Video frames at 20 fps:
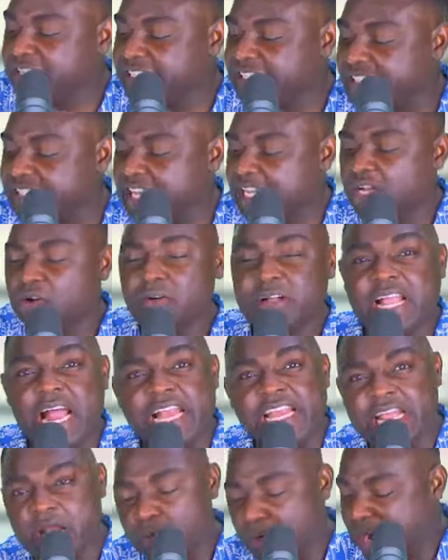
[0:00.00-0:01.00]
single
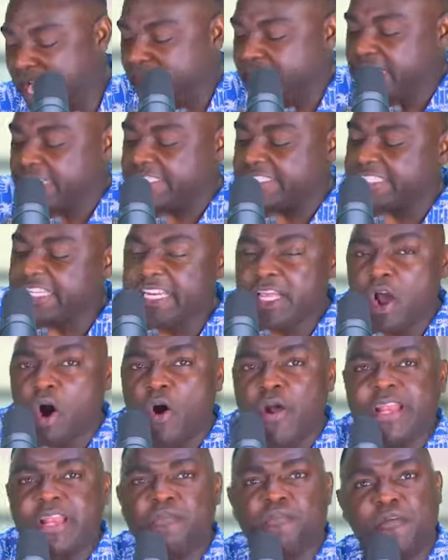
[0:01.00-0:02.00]
Ghanaian, whether in the city
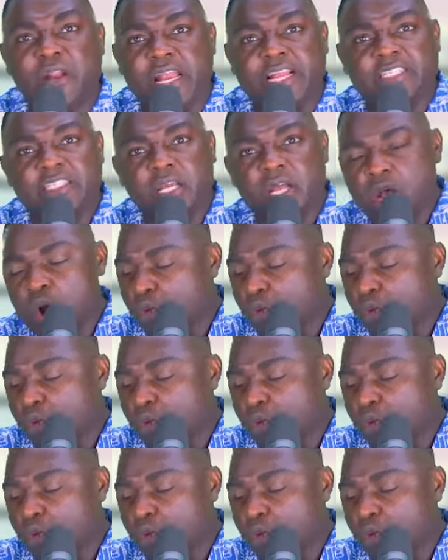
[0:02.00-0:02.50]
or in the village,